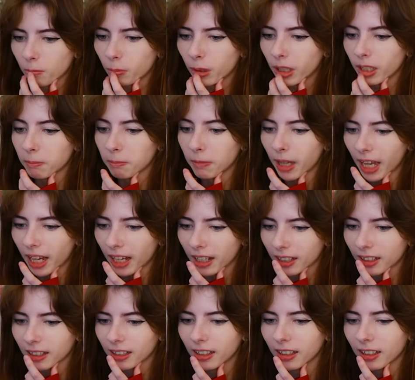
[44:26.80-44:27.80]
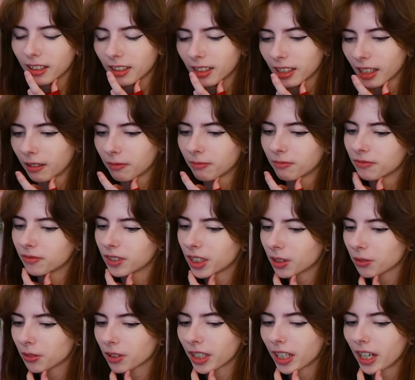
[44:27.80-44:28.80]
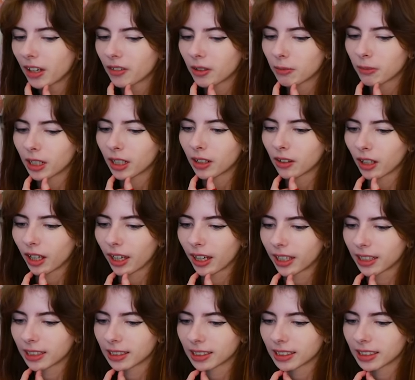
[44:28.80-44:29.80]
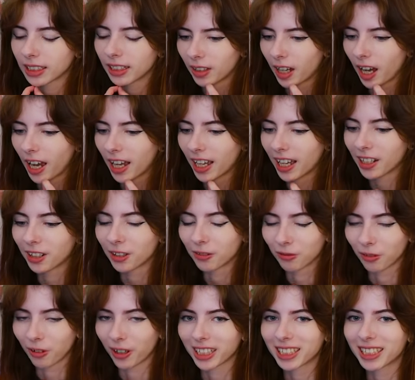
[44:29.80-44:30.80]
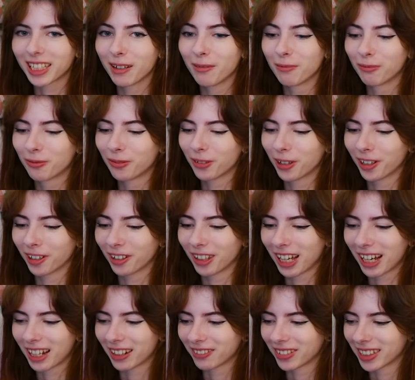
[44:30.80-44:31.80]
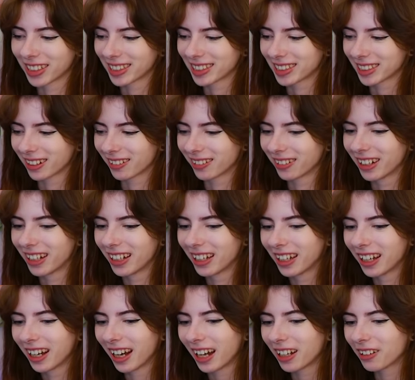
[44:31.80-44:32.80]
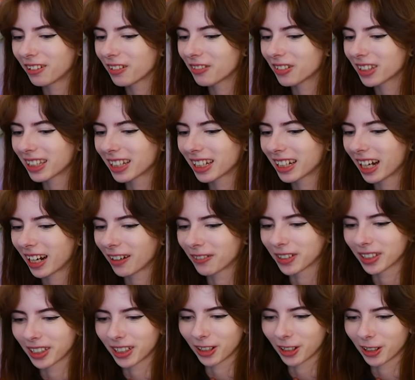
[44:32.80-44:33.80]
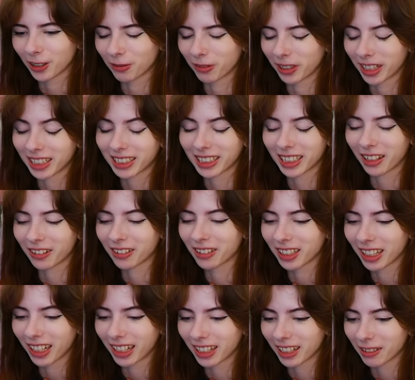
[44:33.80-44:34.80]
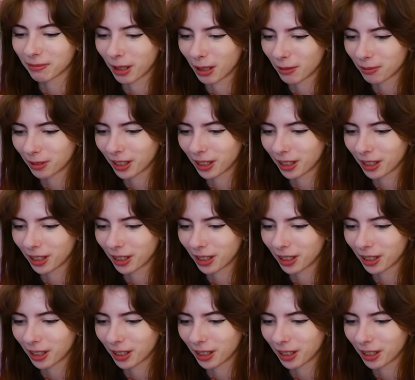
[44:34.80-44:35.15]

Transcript: But Mac, yeah, didn't really have that many lines. I had to voice him for a lot of it, so I don't even think I really heard what he sounded like in my